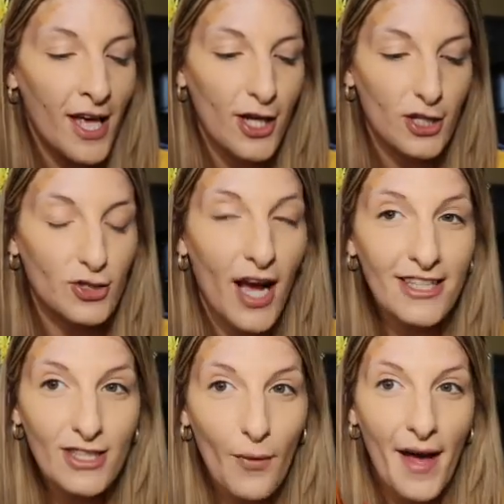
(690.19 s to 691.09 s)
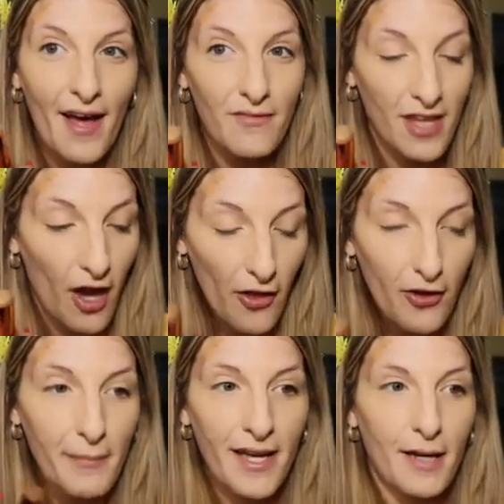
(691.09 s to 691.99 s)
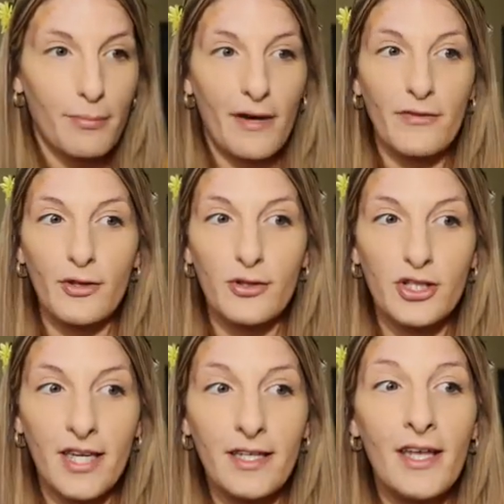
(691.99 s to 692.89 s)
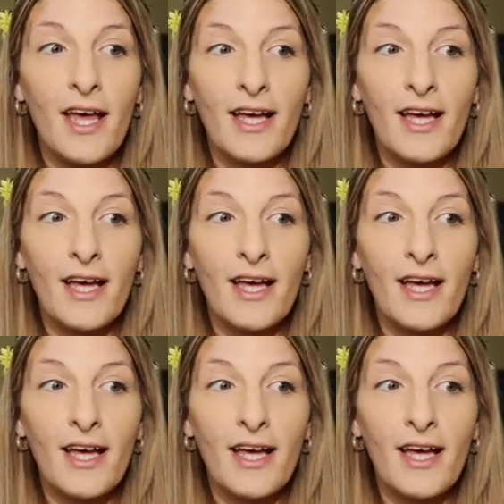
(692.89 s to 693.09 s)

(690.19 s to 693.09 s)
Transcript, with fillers: Because you guys know I have the other Makeup Revolution